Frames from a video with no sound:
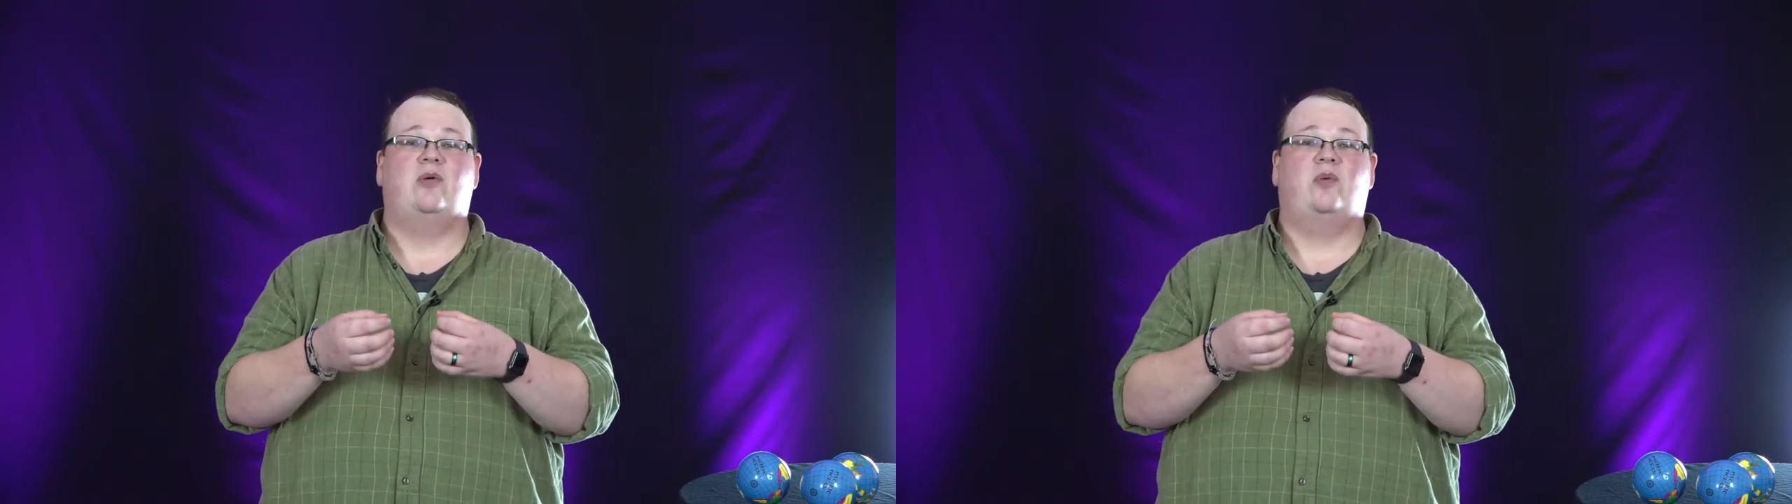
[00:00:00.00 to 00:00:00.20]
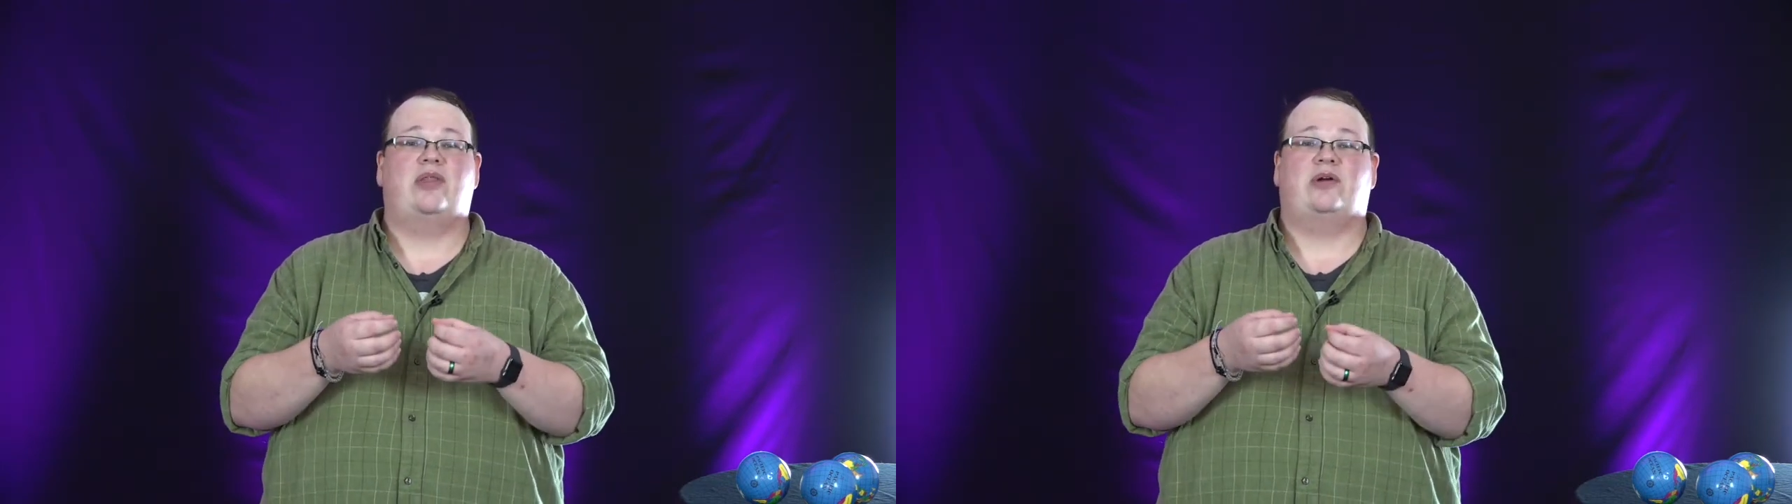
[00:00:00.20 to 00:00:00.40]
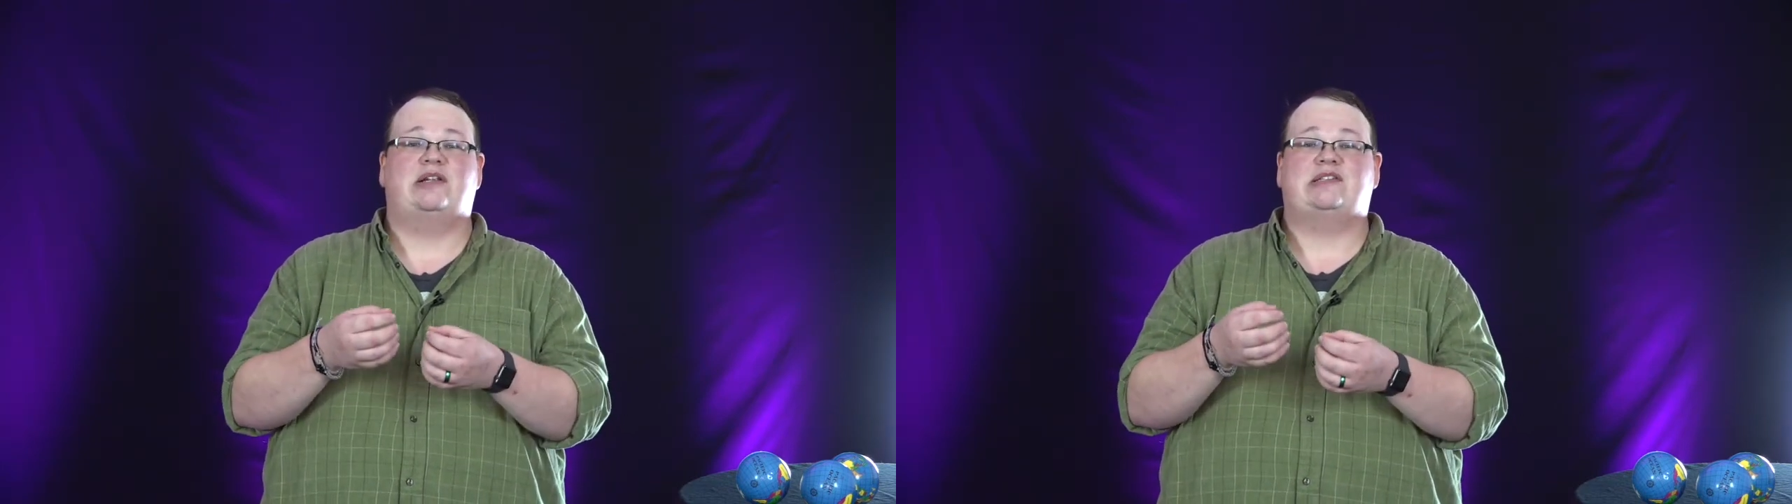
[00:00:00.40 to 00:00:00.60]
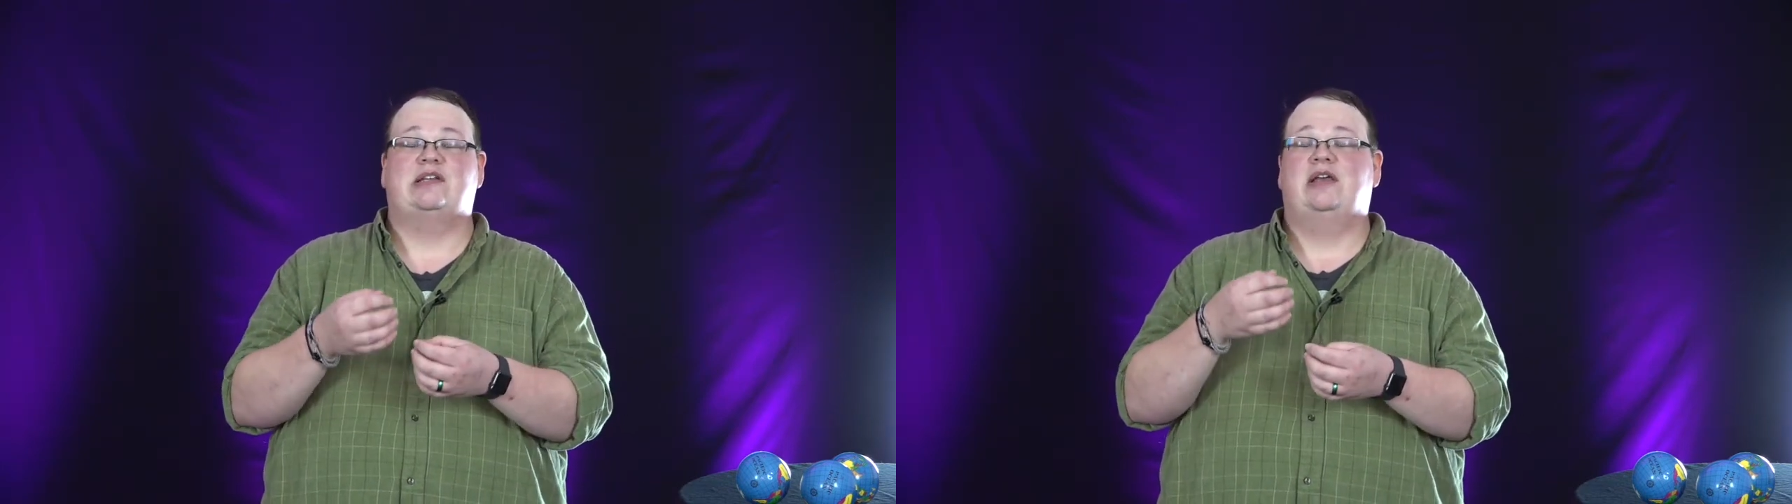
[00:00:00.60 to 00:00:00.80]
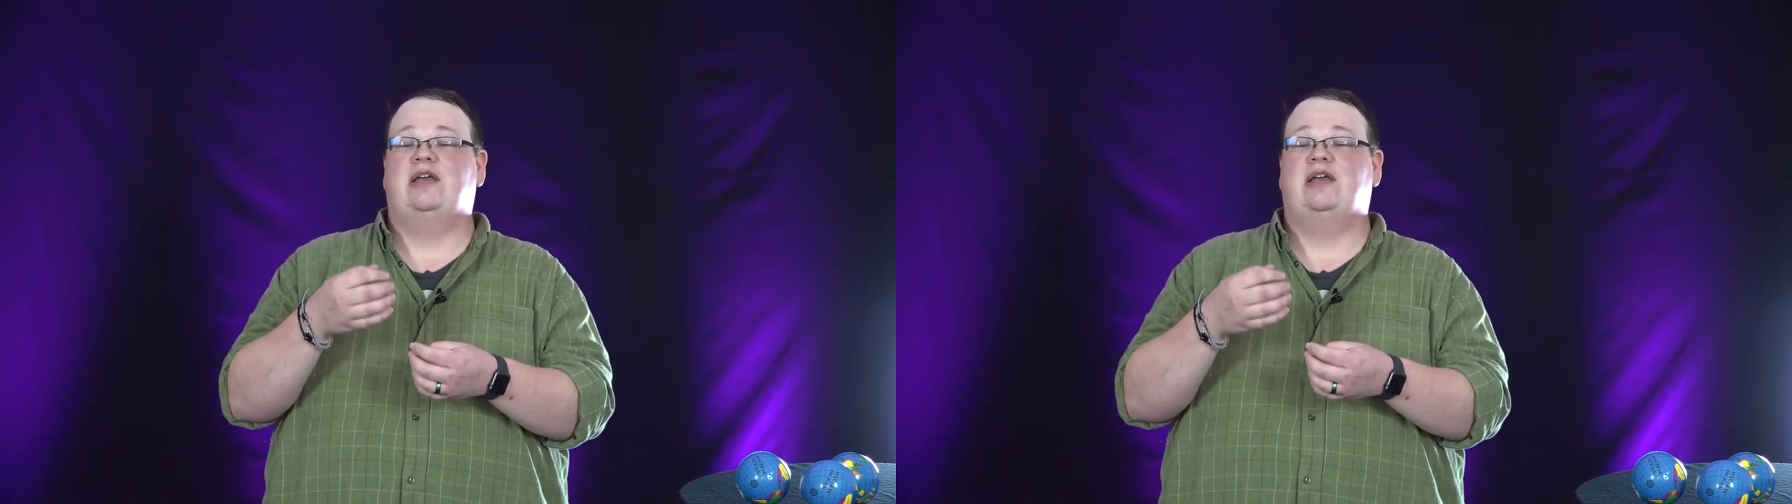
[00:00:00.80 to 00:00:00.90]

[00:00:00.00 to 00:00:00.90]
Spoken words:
Whether it's